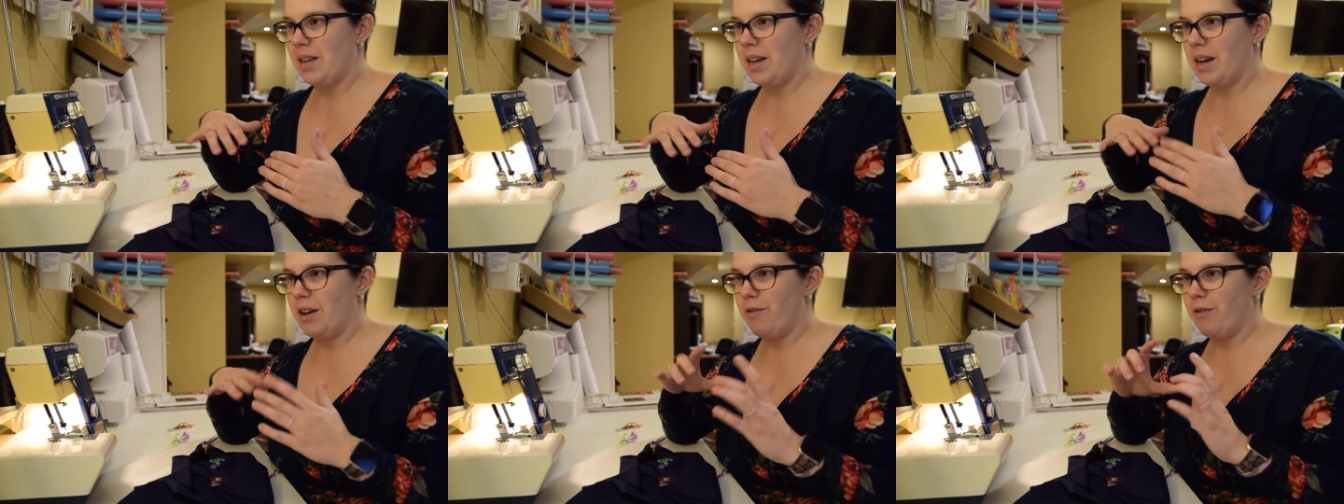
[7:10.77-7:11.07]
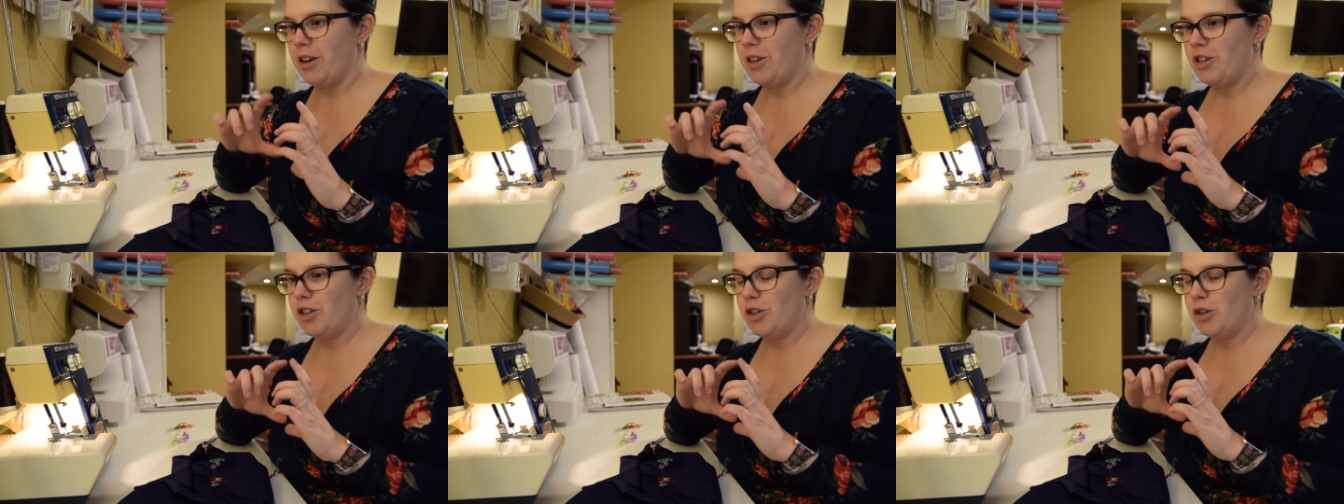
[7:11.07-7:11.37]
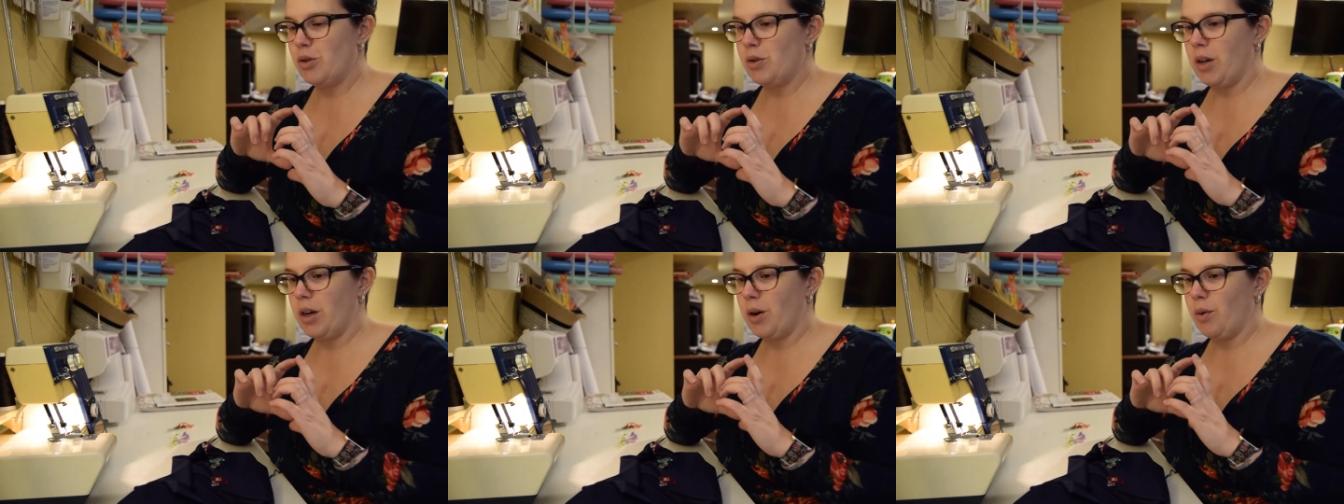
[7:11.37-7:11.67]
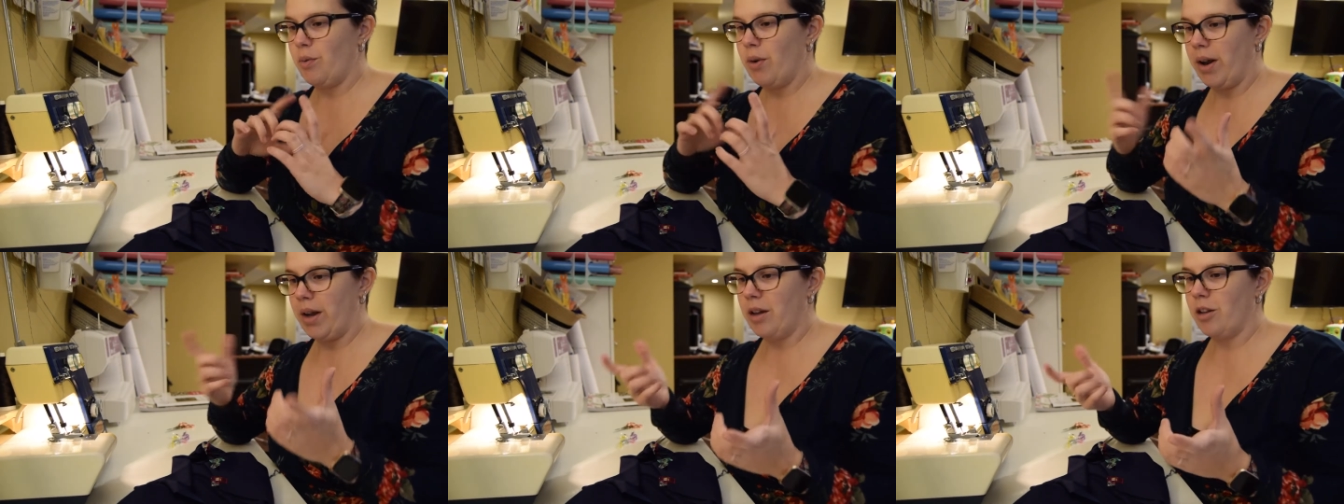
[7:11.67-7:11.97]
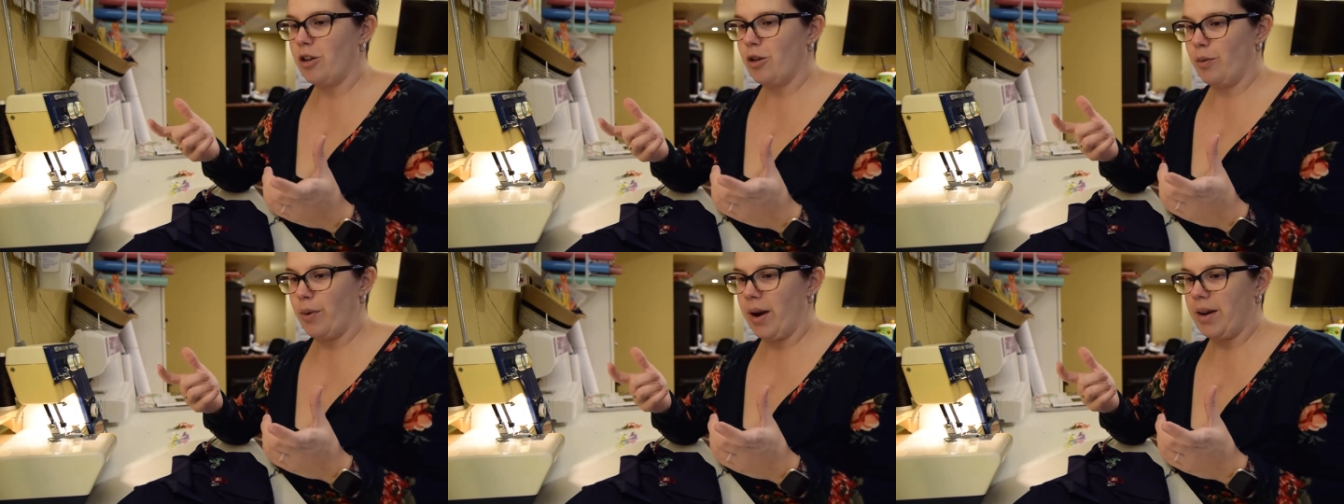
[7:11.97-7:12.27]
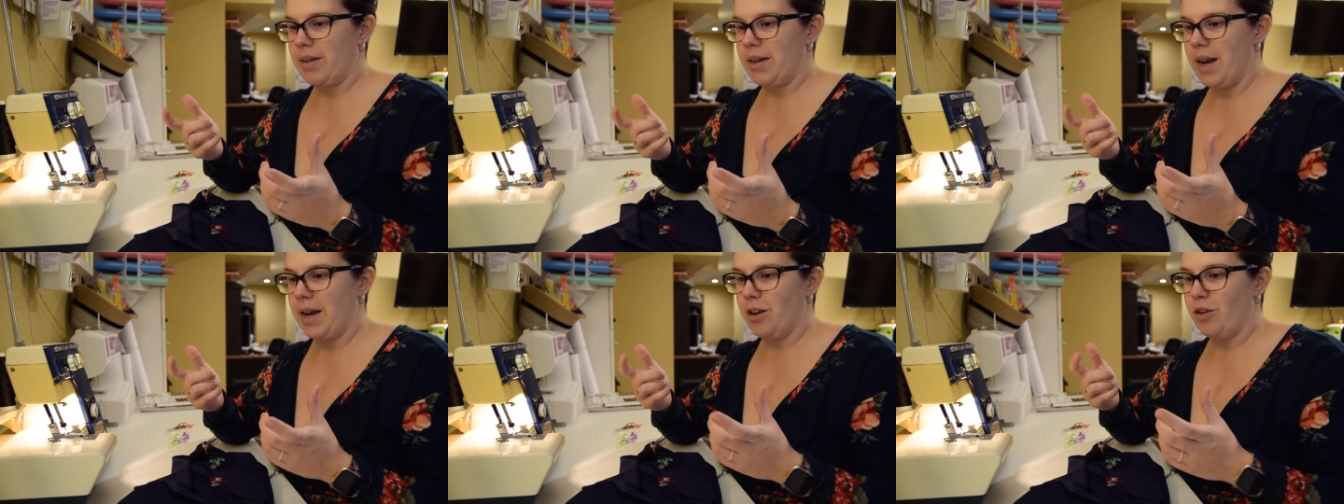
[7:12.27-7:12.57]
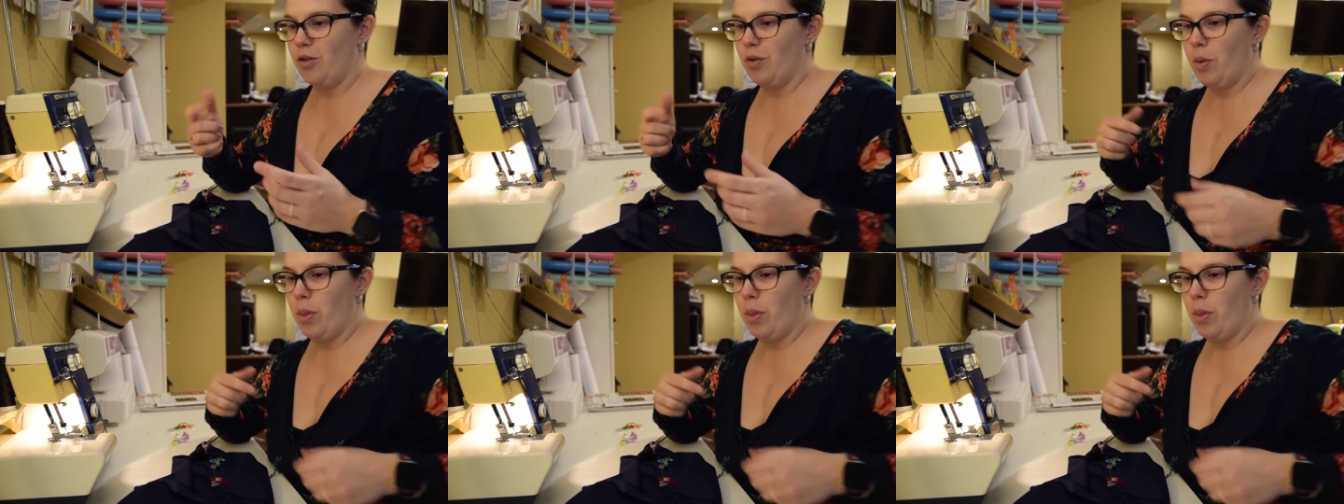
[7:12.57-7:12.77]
like if I just do like a regular rectangle,